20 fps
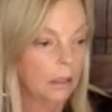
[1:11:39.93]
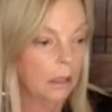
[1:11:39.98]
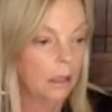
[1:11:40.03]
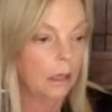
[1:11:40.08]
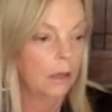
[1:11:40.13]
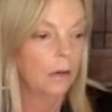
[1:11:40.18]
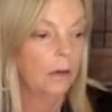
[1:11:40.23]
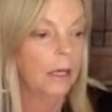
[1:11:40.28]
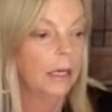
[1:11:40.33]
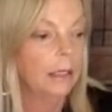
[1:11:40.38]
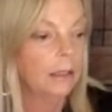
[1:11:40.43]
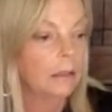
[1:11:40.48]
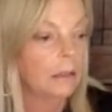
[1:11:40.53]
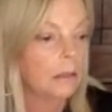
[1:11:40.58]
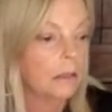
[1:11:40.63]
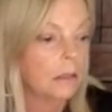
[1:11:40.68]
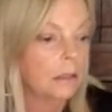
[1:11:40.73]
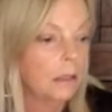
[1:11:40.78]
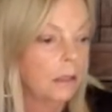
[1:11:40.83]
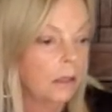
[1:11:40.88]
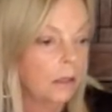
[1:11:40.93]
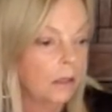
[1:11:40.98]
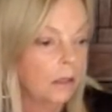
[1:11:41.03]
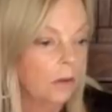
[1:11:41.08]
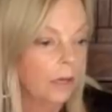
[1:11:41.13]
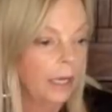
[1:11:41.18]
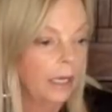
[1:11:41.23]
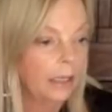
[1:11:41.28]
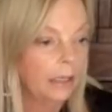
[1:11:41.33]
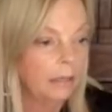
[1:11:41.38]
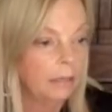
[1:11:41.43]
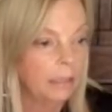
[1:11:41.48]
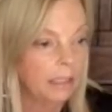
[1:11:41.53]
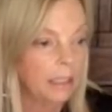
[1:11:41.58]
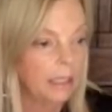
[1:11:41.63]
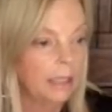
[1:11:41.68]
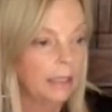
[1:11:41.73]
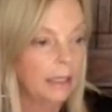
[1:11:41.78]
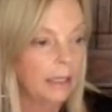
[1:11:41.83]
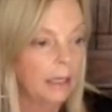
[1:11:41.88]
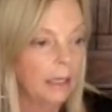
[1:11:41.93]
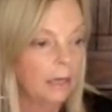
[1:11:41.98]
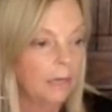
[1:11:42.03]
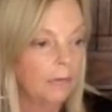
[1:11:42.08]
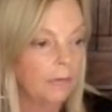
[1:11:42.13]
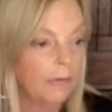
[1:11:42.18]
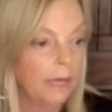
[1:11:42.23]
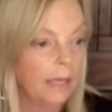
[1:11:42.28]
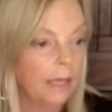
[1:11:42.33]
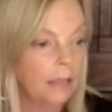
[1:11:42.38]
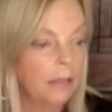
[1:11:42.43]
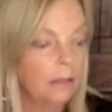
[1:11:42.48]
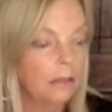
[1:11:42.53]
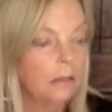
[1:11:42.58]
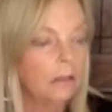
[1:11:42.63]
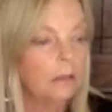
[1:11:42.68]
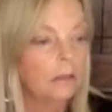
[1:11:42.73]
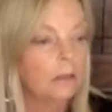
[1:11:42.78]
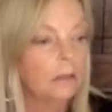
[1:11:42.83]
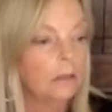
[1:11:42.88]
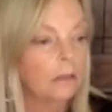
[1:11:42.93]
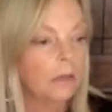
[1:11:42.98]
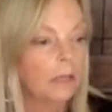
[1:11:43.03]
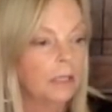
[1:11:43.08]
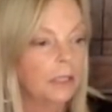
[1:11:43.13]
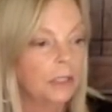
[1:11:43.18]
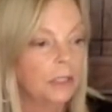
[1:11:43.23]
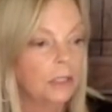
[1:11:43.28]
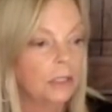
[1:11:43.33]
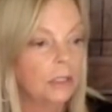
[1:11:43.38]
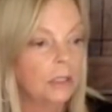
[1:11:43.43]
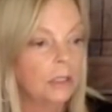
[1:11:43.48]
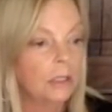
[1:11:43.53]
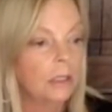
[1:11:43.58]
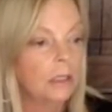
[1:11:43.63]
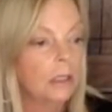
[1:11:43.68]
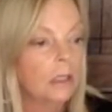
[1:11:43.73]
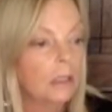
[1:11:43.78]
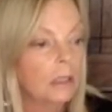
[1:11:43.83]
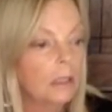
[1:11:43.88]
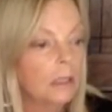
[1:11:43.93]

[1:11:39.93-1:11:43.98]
All right. So anybody got a final question?